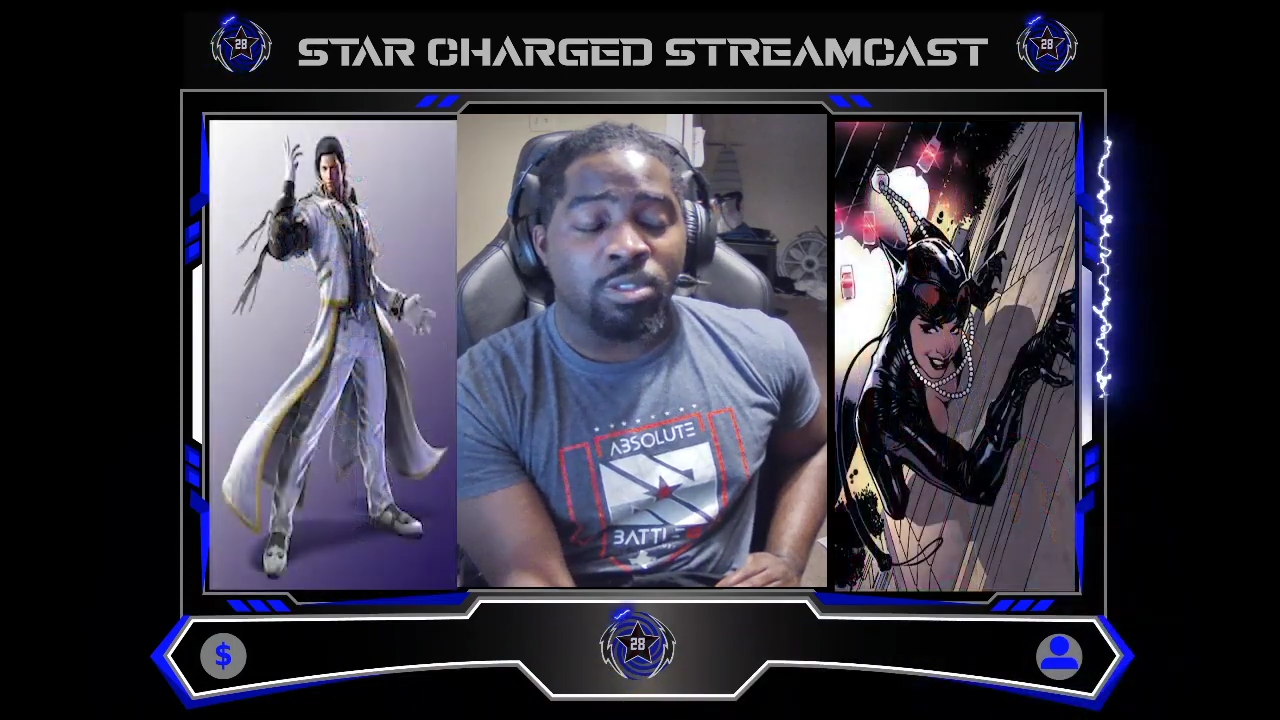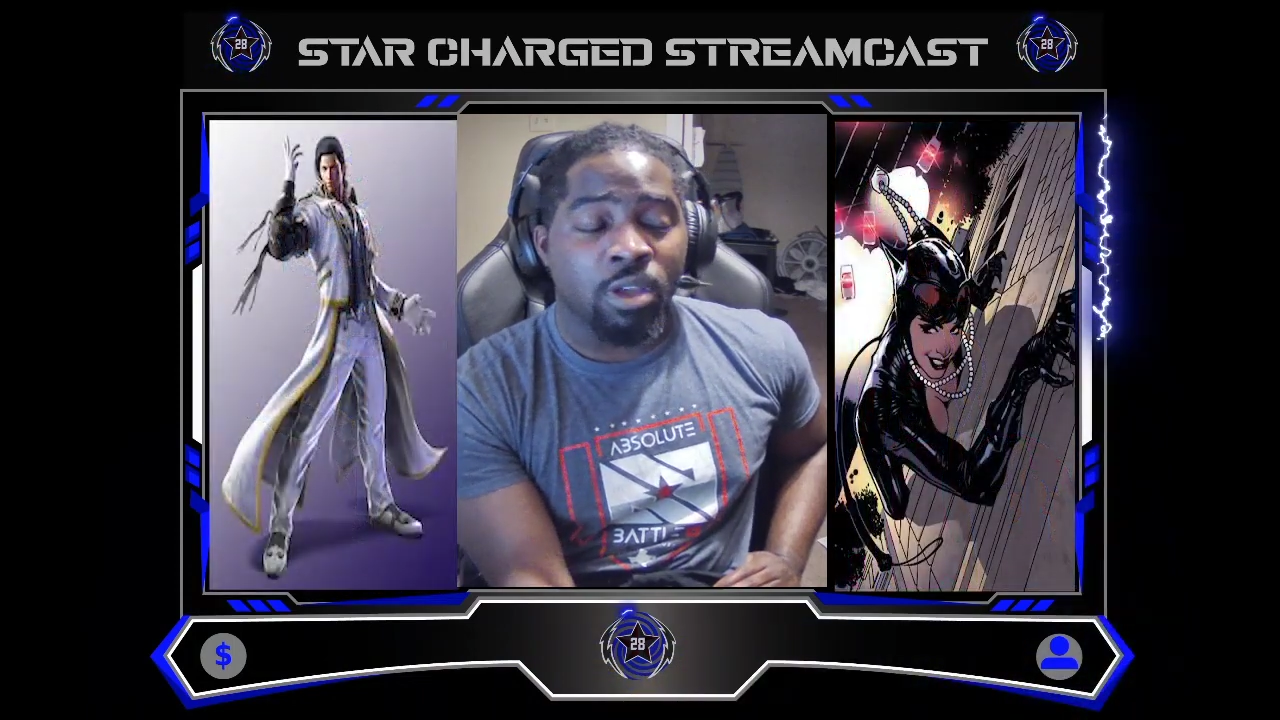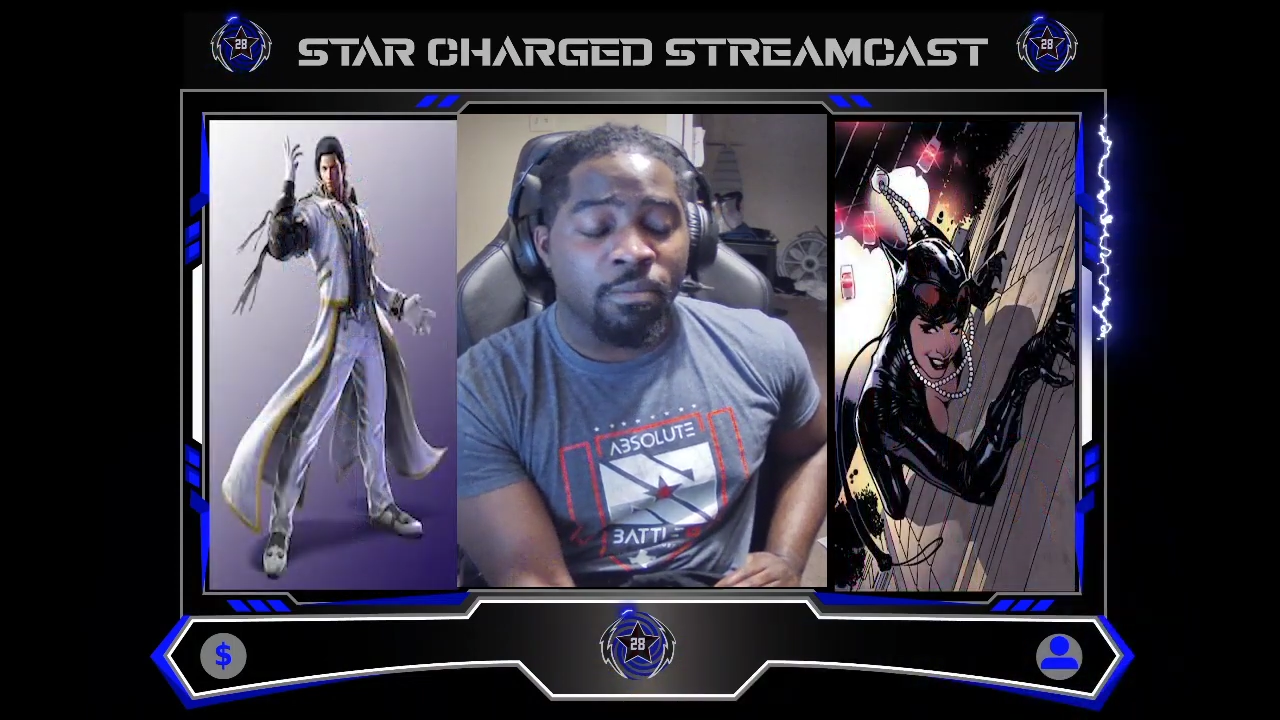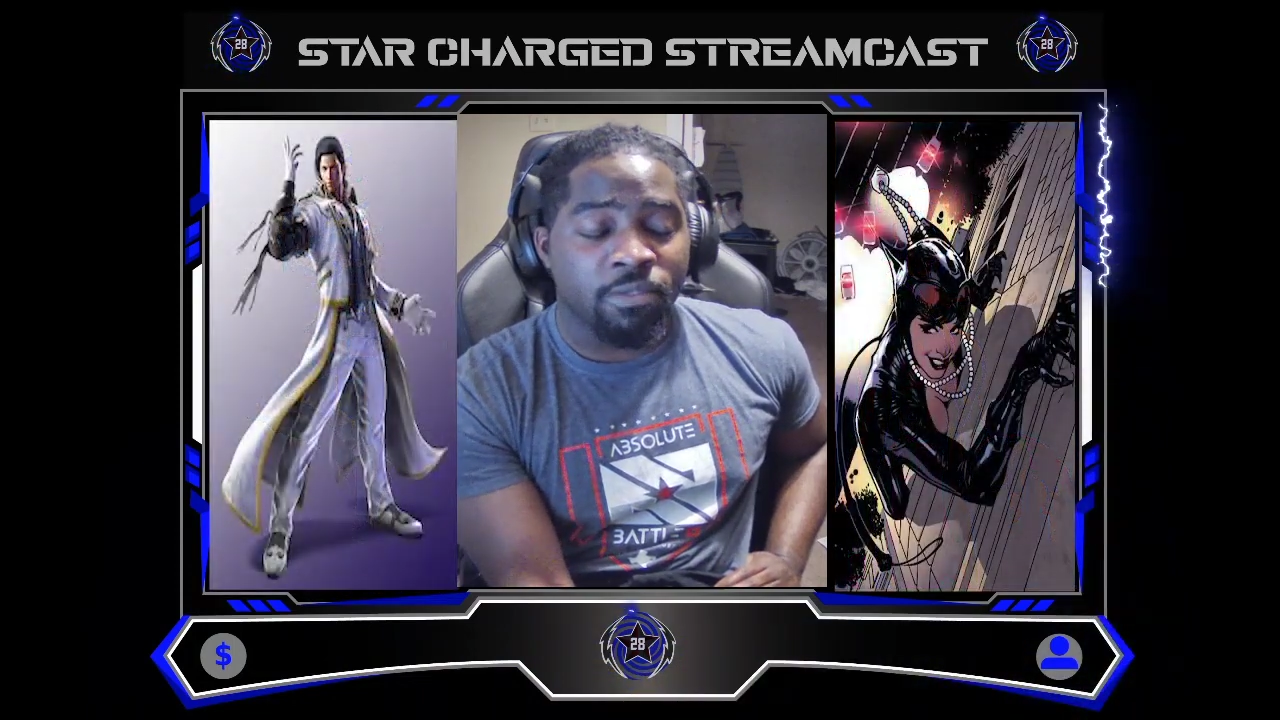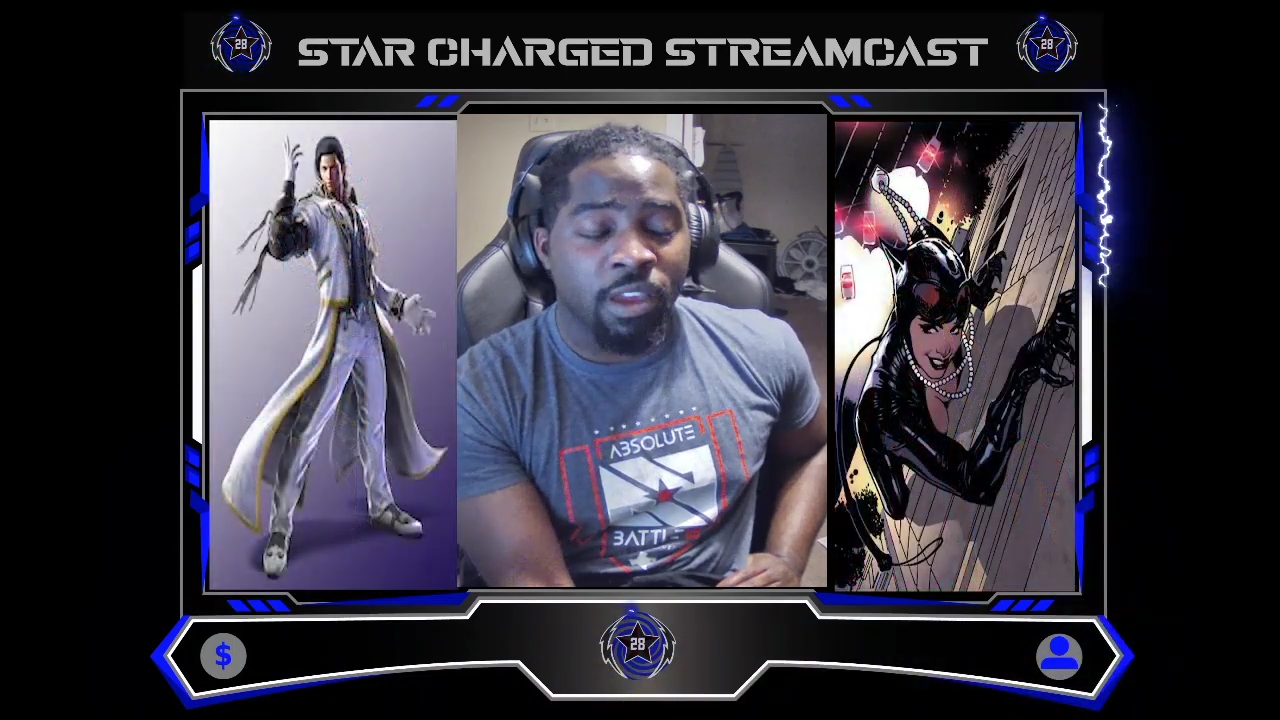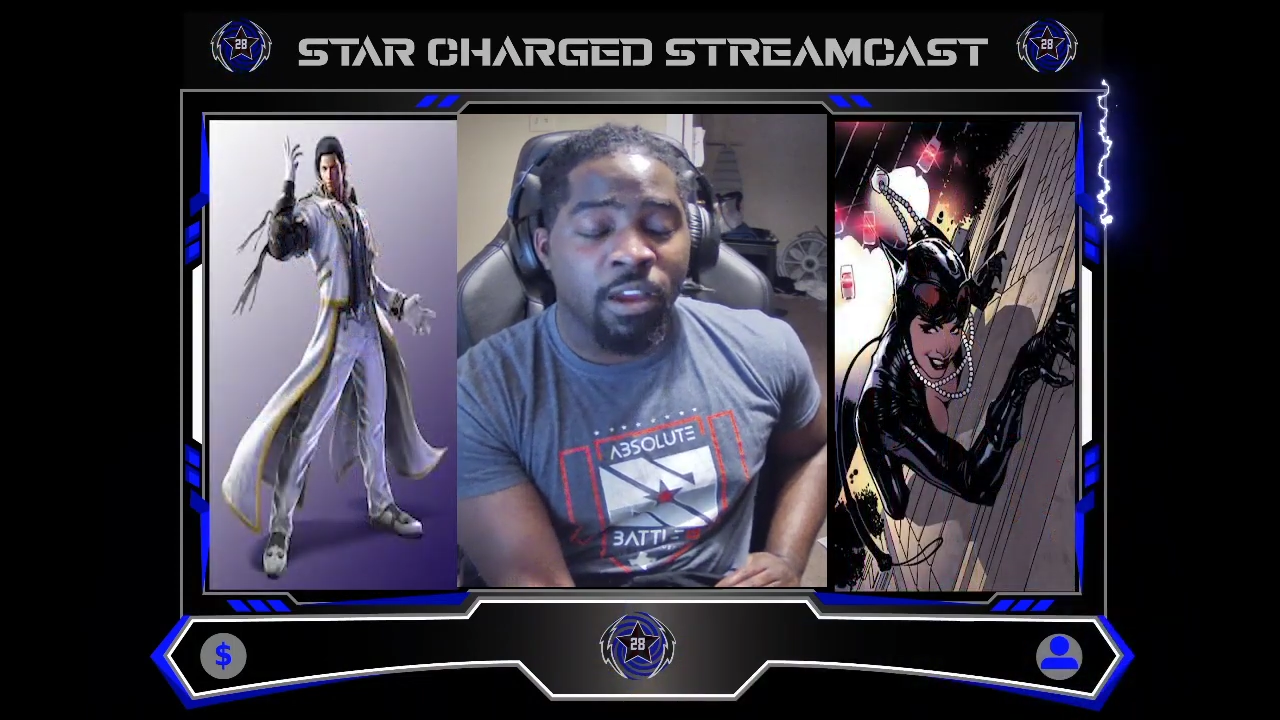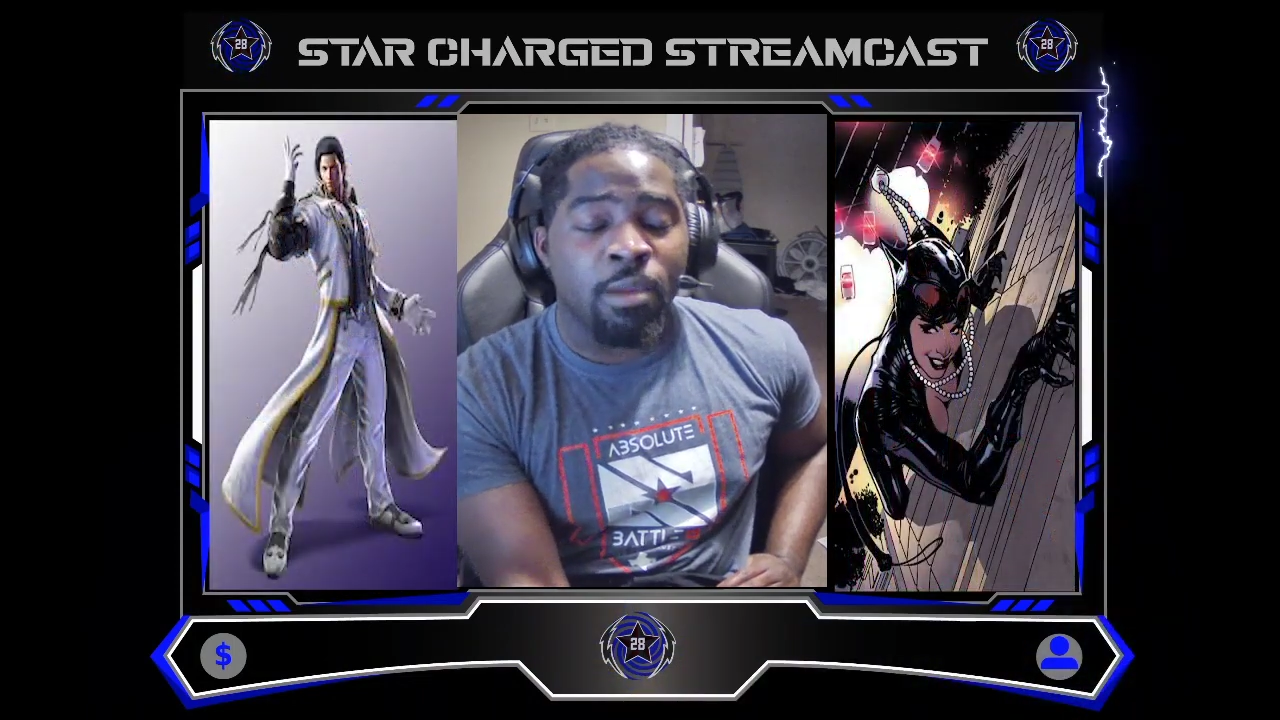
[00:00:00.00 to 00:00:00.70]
So I'm very